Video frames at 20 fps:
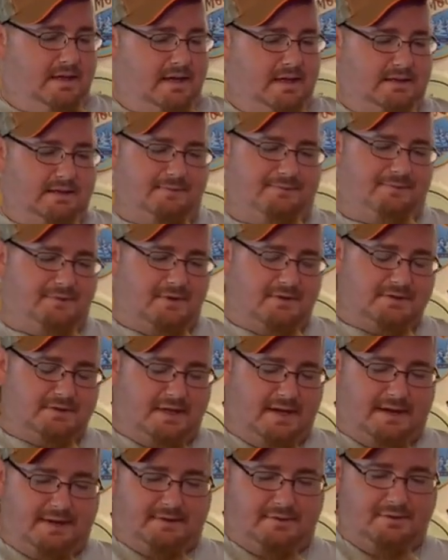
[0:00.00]
ain't the first
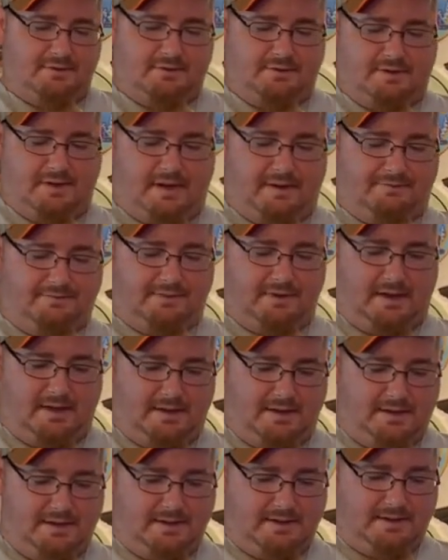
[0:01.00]
Kugel that I've
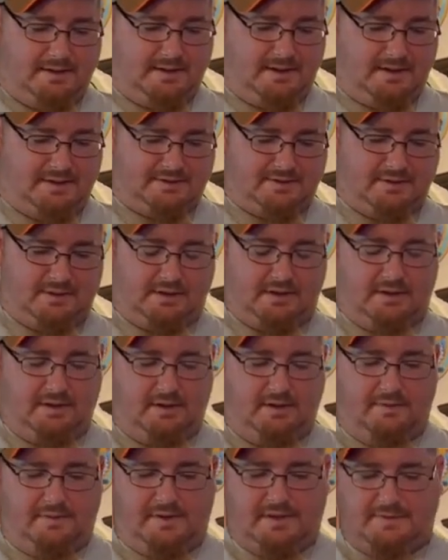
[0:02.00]
done, and I should already
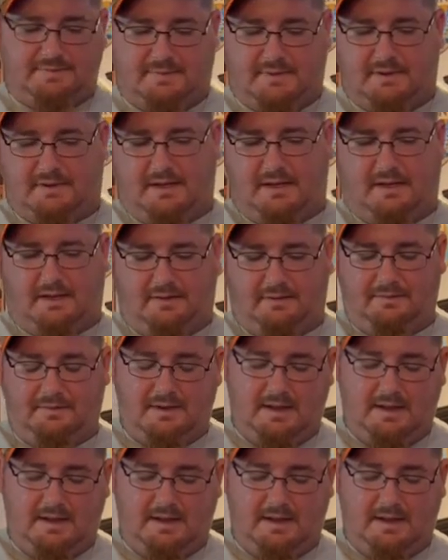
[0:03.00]
know this, but hell,